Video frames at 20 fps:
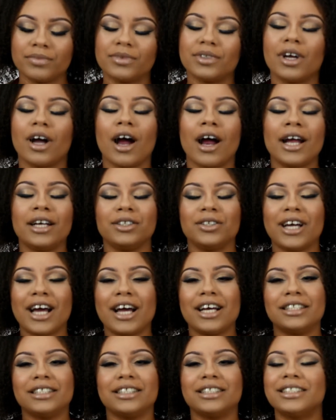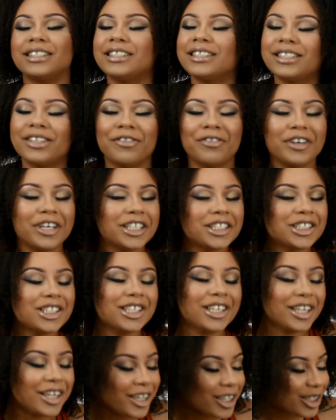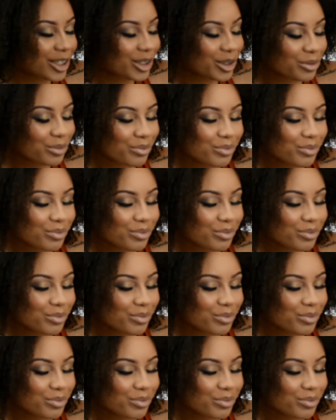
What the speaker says: Alright you guys, this is the finished look.